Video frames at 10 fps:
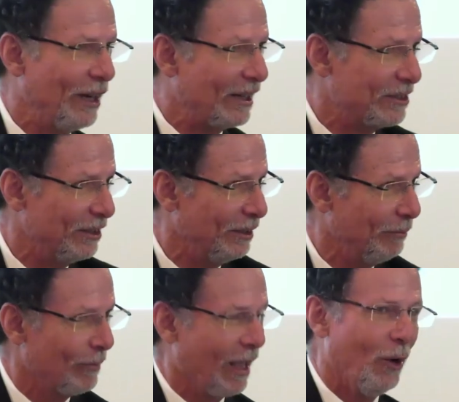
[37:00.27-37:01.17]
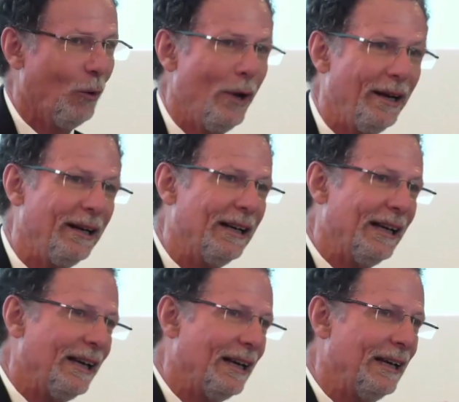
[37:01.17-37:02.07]
the rector, when
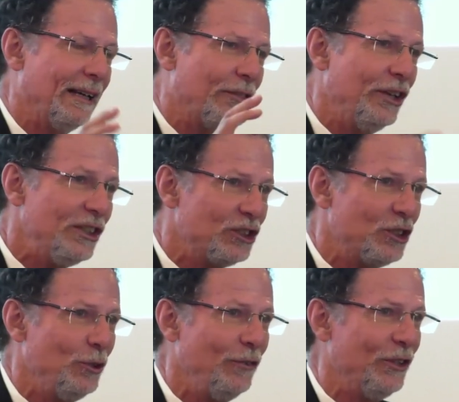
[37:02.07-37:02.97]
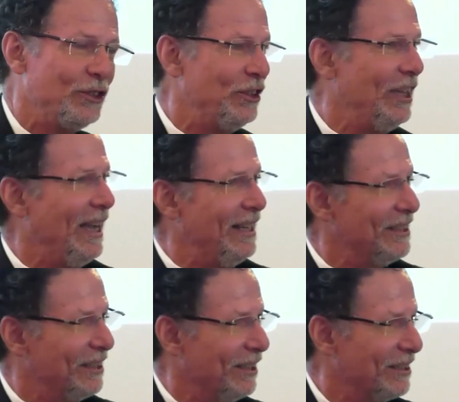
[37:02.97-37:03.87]
this university
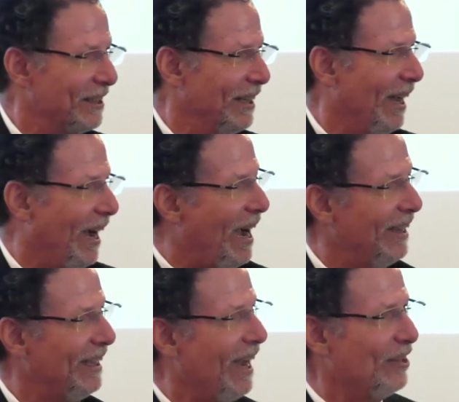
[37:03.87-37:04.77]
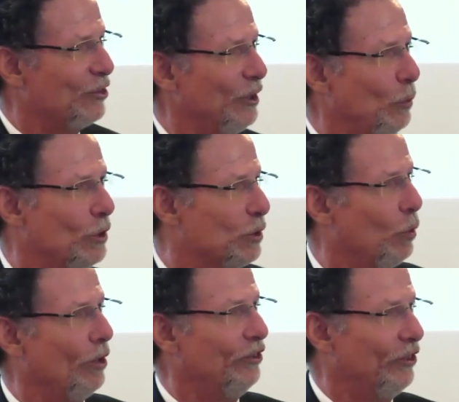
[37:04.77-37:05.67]
entered, I actually was
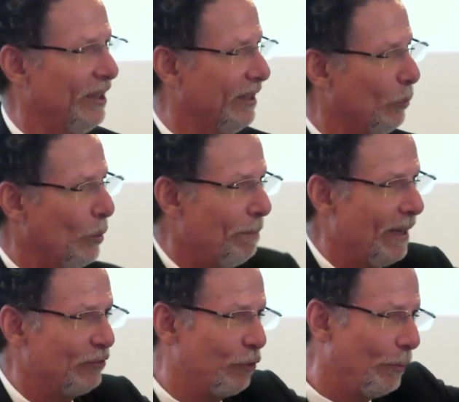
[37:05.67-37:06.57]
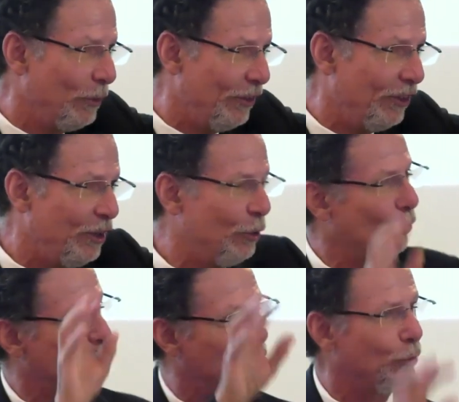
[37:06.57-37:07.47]
wondering, we passed from the very
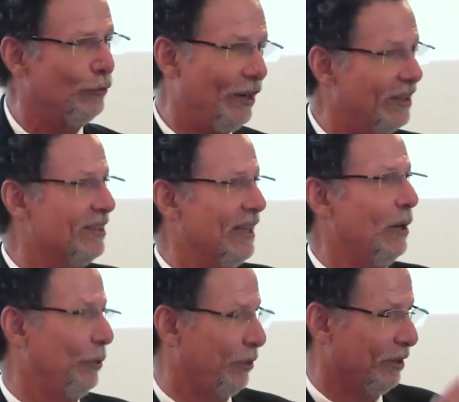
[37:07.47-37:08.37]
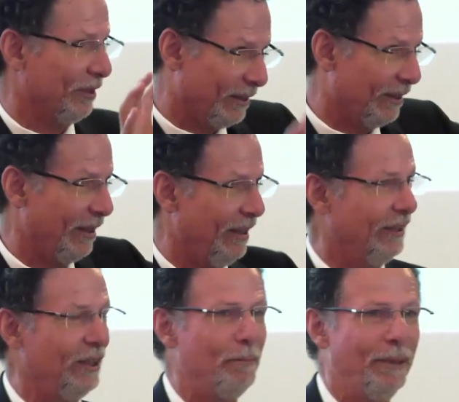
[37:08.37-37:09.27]
north to the very south
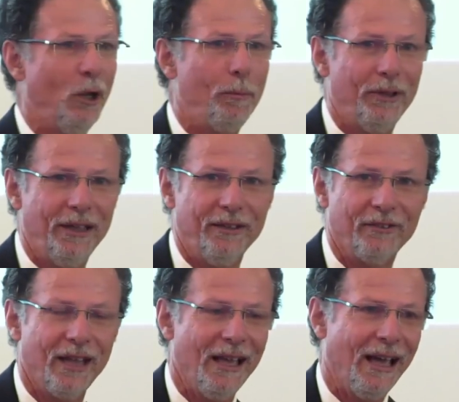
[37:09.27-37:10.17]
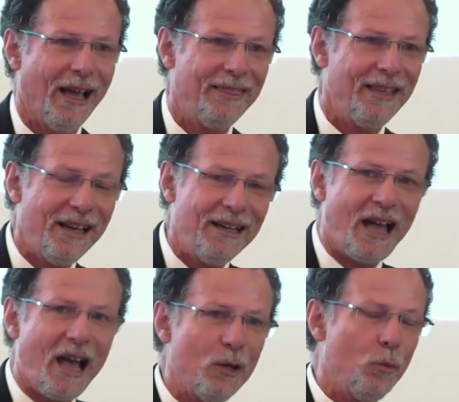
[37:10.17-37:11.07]
in the Peloponnese. And
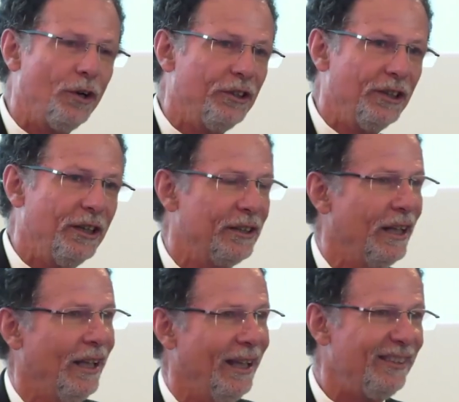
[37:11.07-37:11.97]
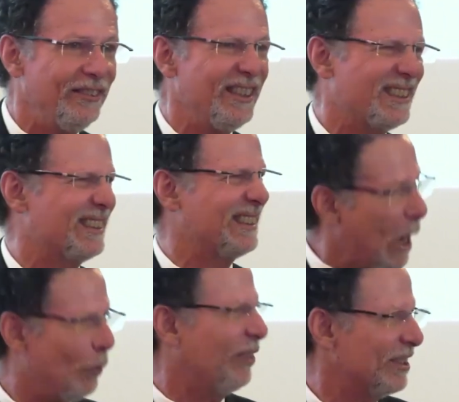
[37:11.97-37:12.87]
then I wondered, is this
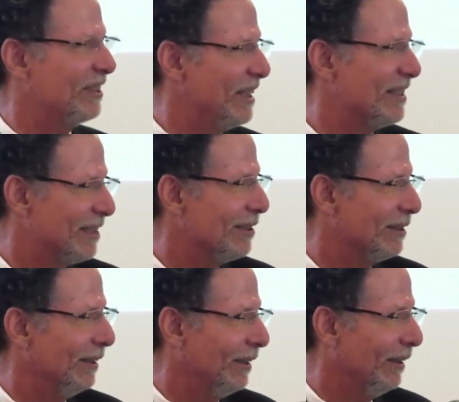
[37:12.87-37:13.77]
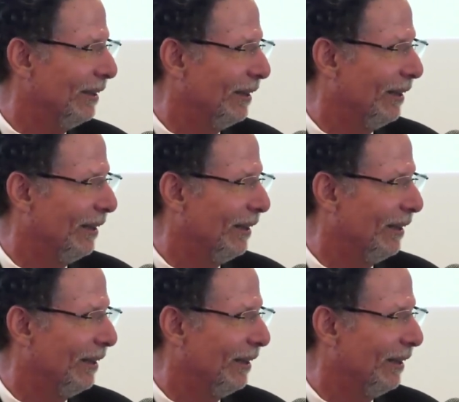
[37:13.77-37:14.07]
southest than Sicily?